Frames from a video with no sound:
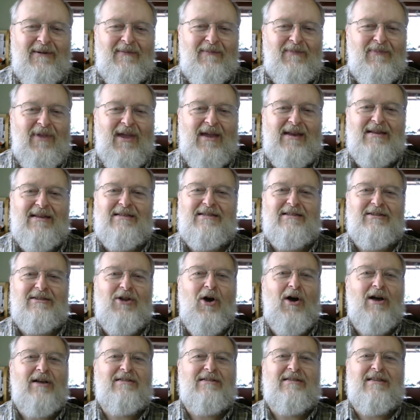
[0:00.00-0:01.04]
And it's
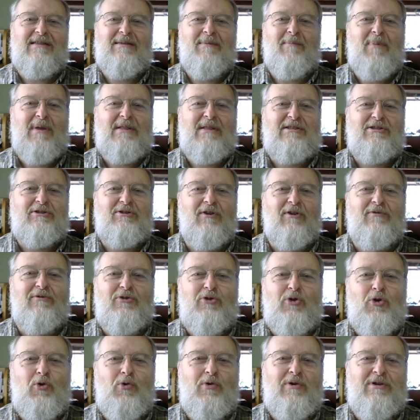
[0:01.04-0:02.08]
lost in the midst of
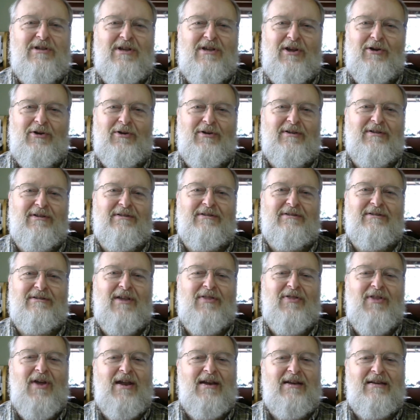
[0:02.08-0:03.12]
New Year's
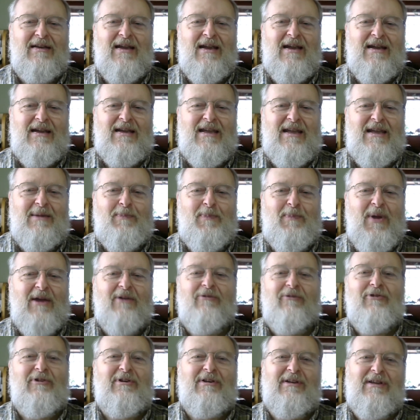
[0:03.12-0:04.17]
and then
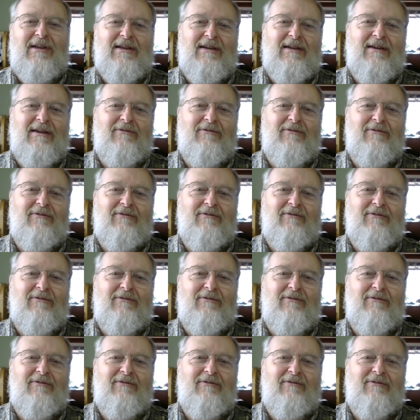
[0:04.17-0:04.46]
Epiphany,